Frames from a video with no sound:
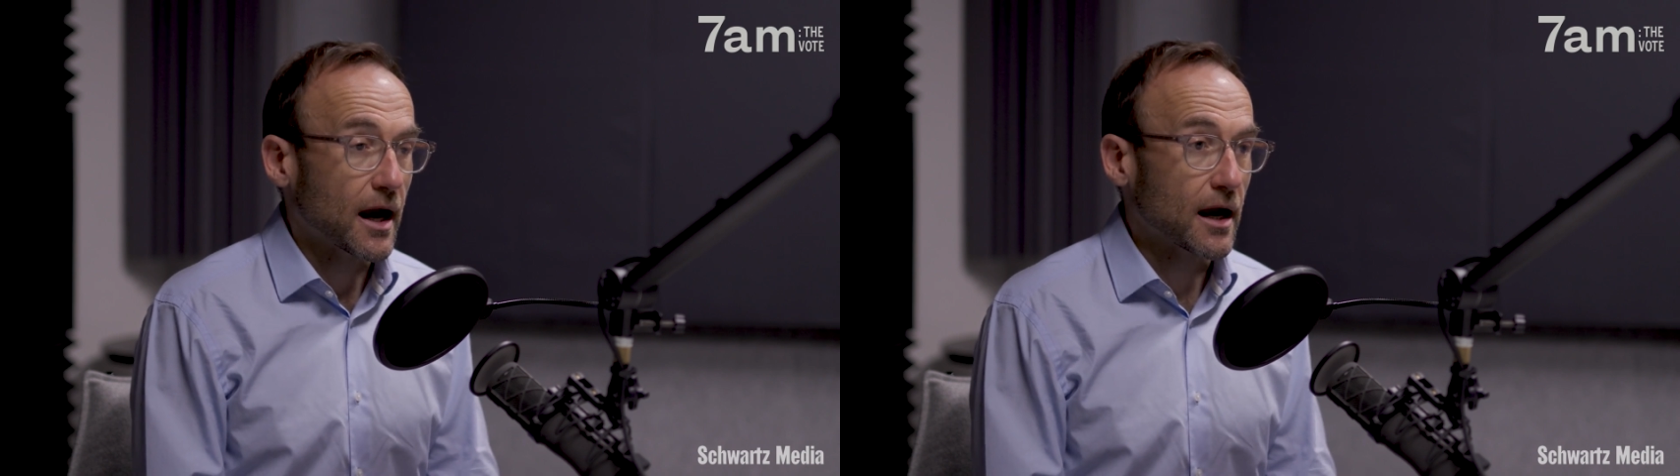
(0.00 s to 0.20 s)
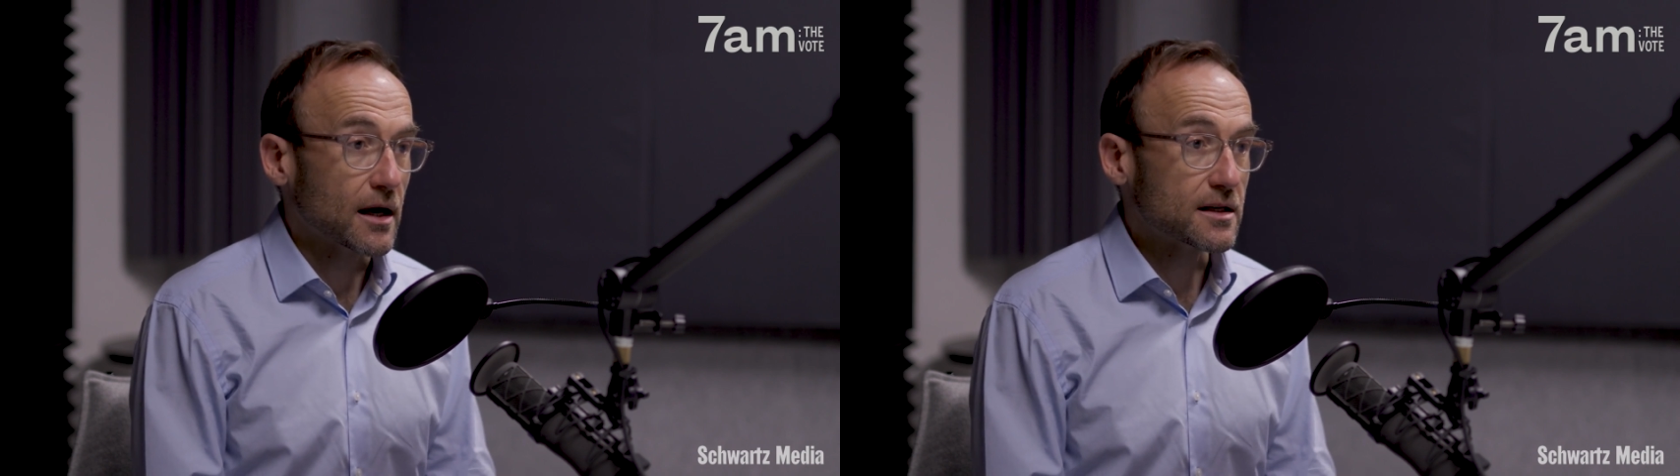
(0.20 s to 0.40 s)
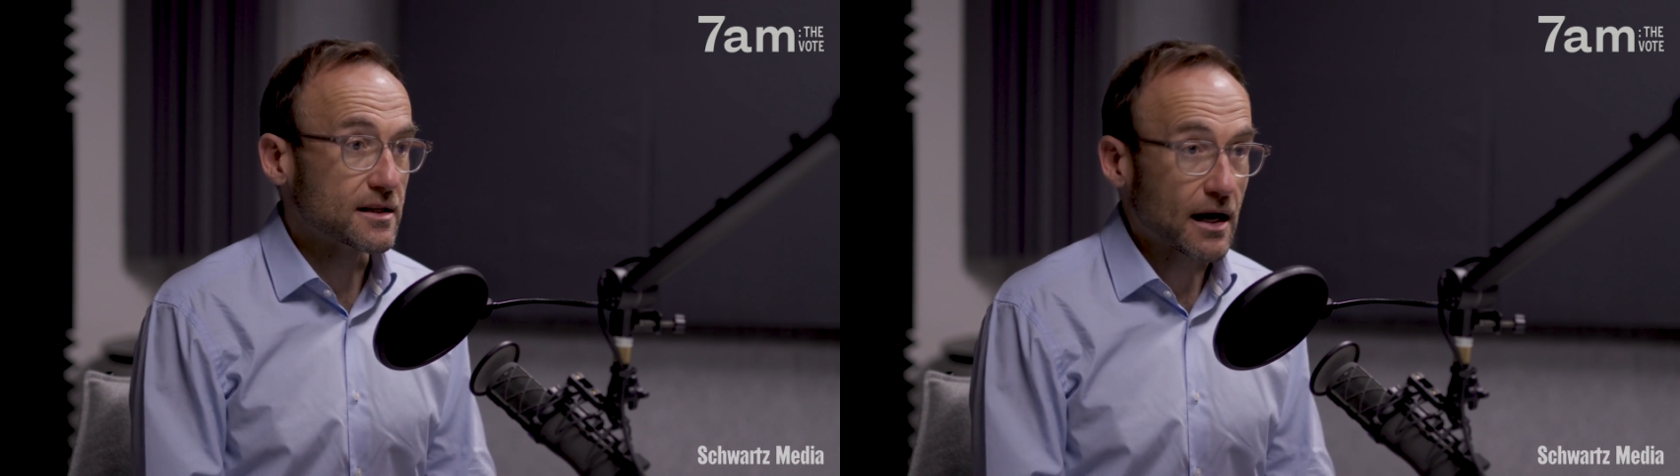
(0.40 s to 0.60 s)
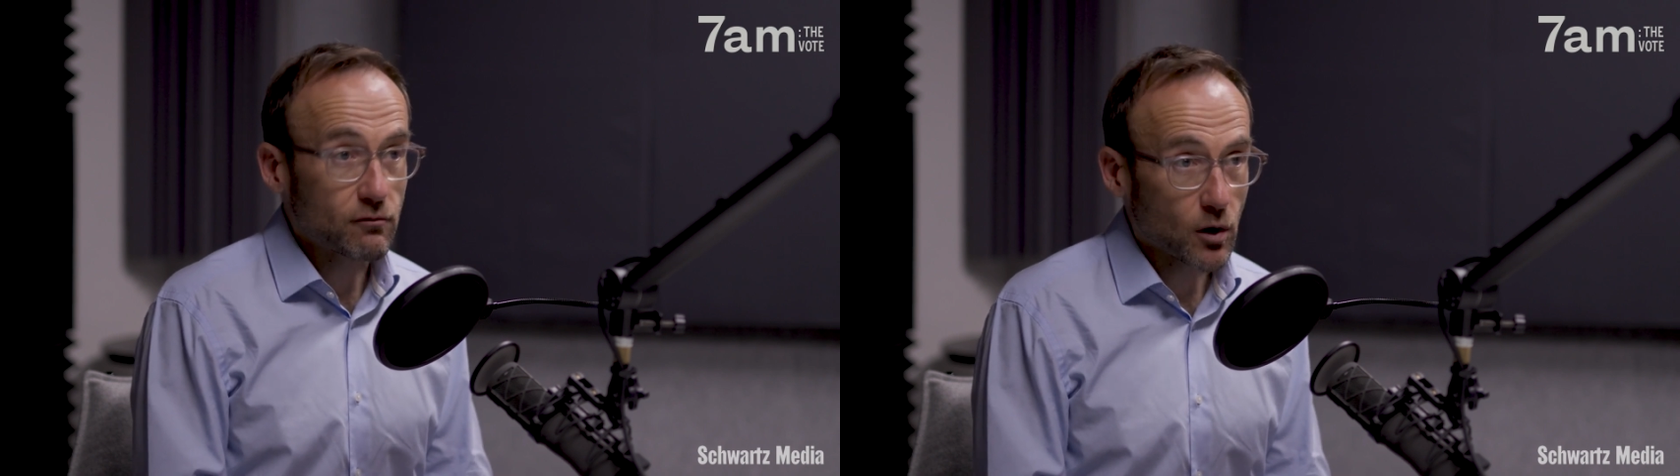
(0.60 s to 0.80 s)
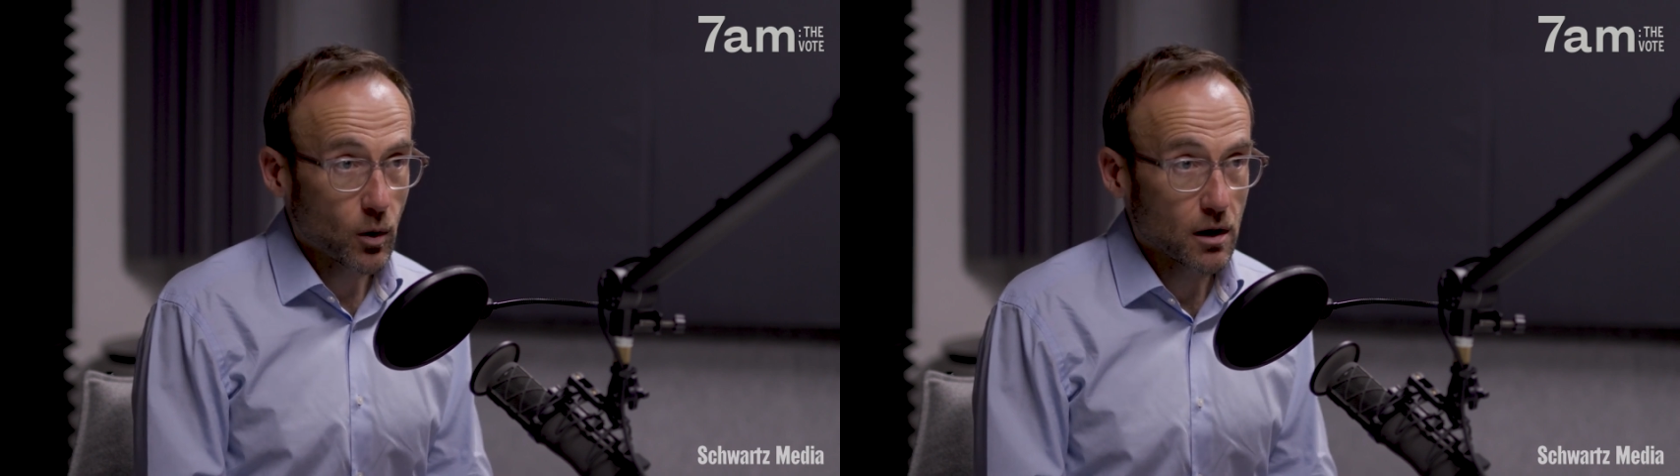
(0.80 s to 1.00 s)
That
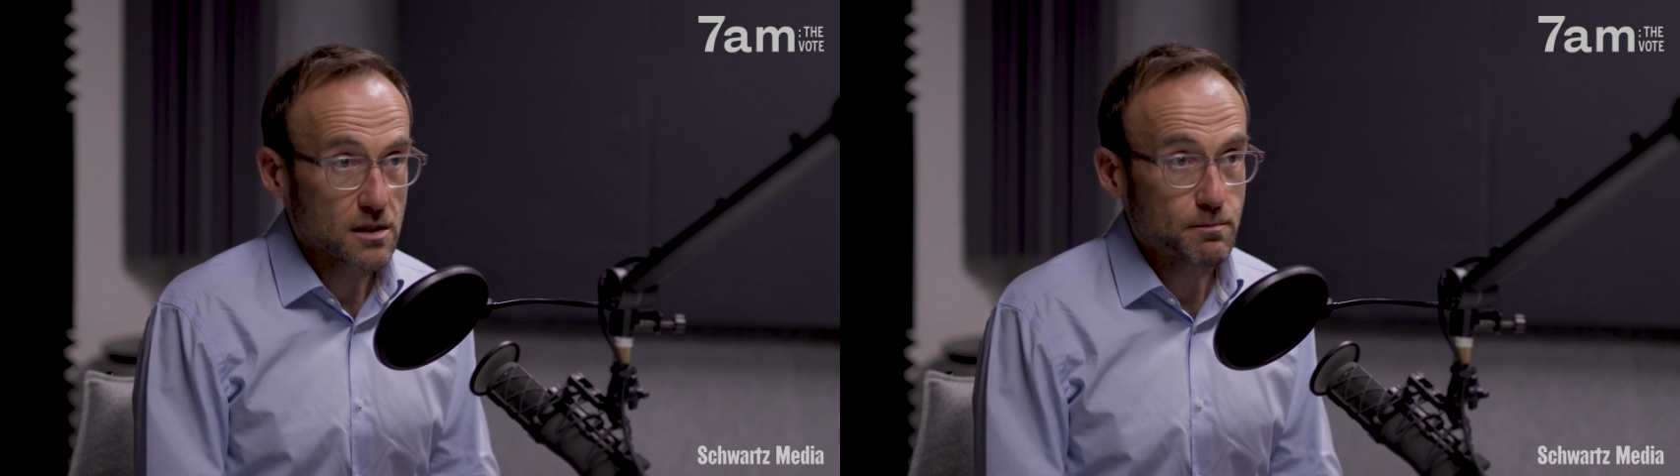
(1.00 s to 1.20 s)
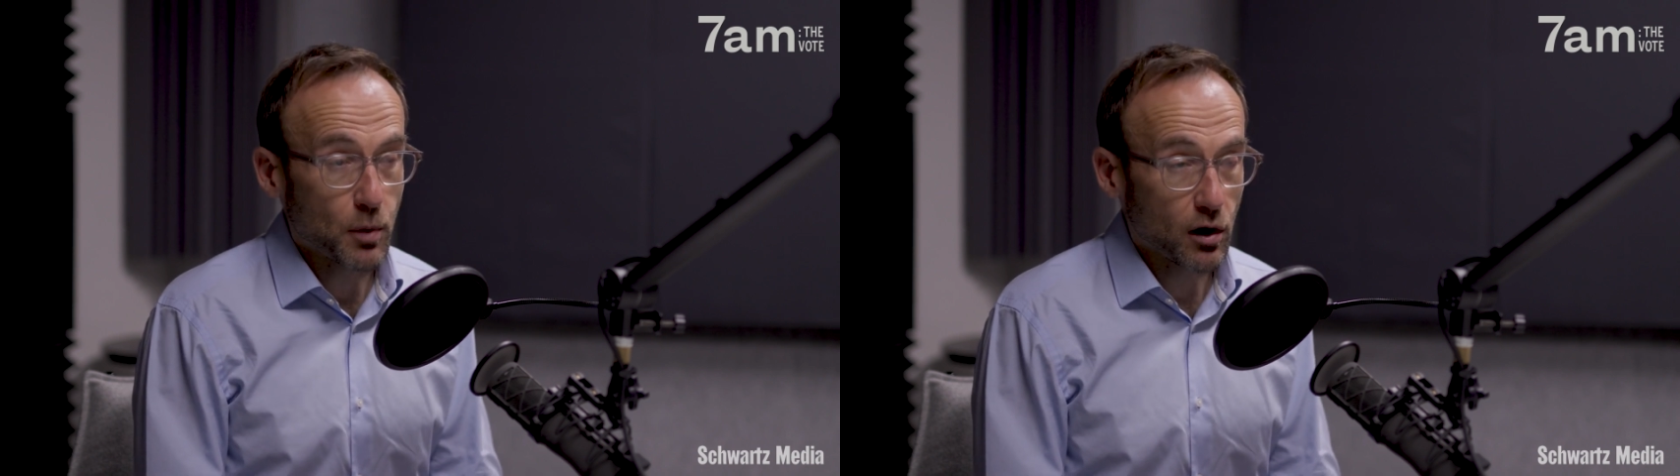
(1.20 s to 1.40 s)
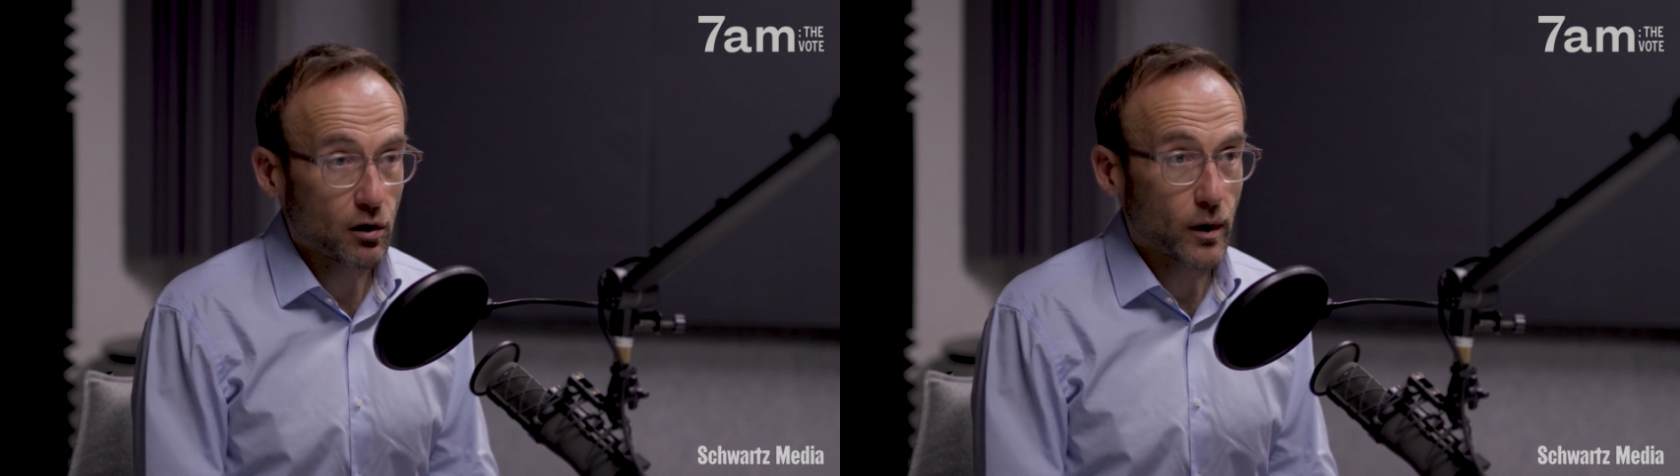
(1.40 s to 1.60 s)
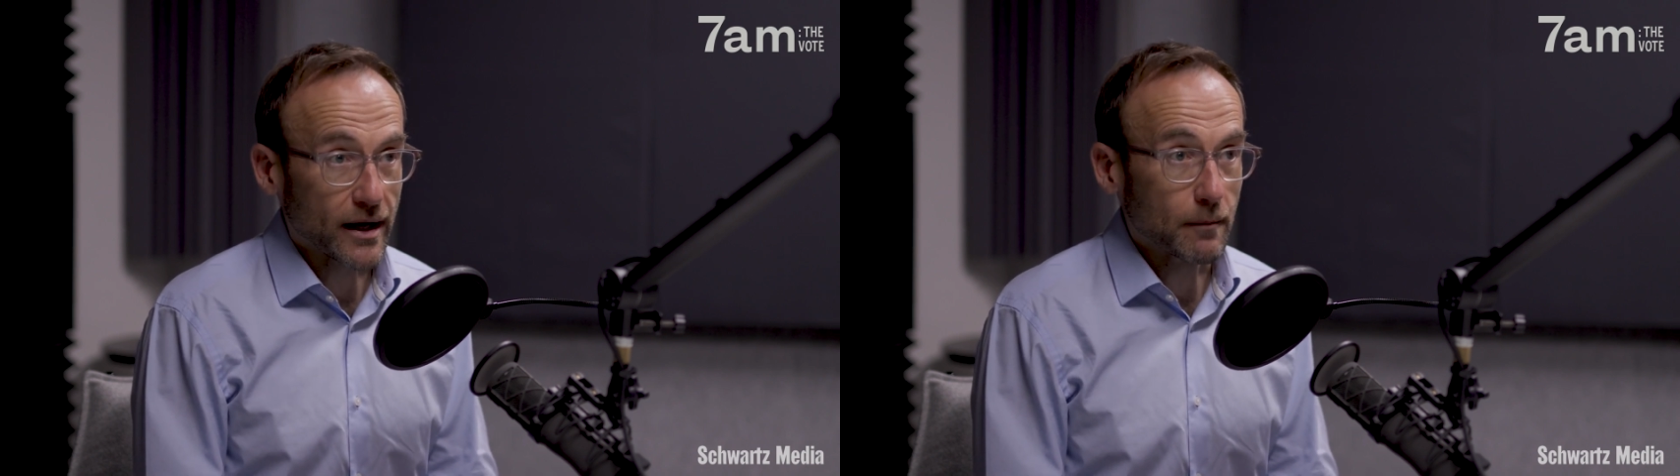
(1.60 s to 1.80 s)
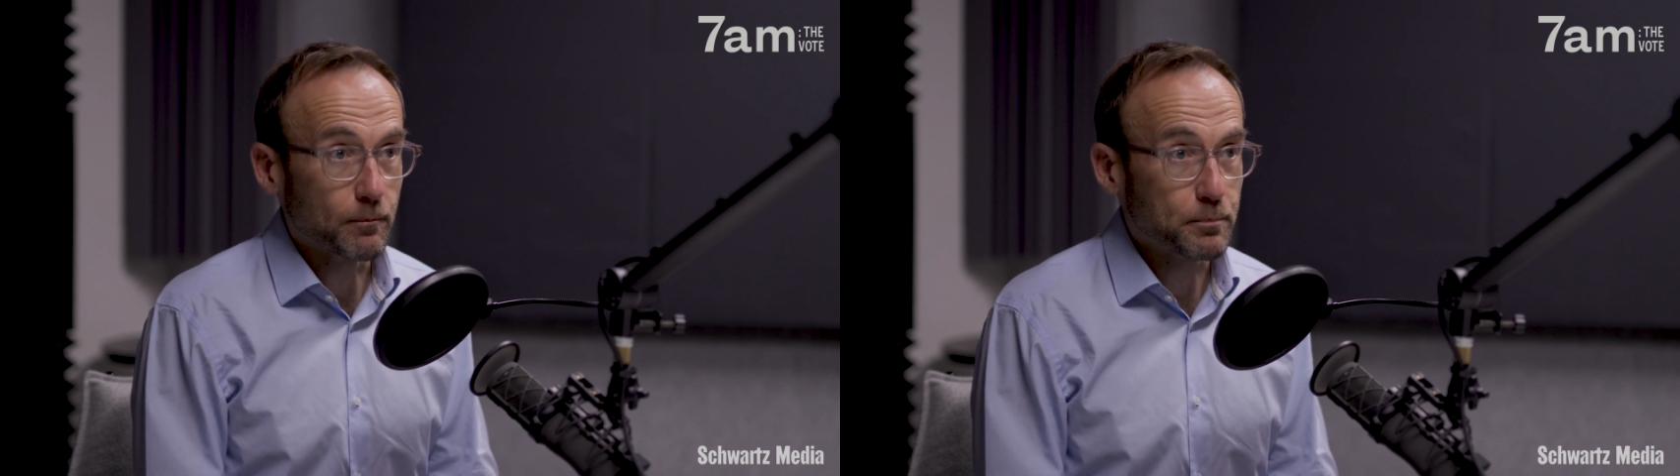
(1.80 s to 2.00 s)
requires
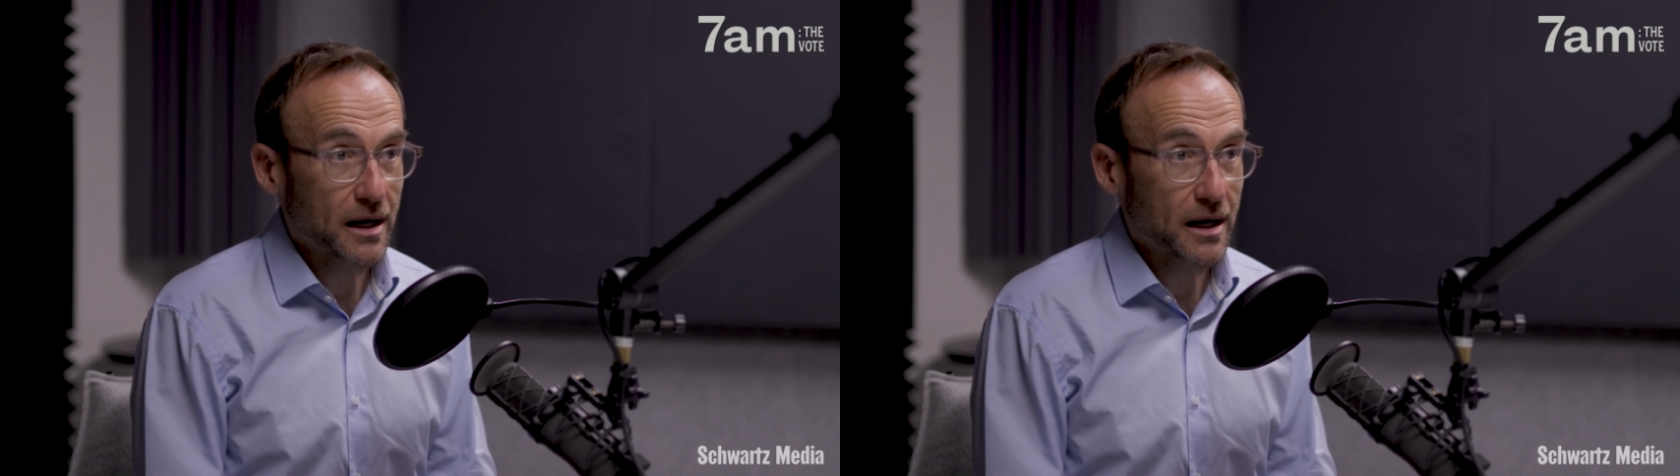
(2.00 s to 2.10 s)
borrowing,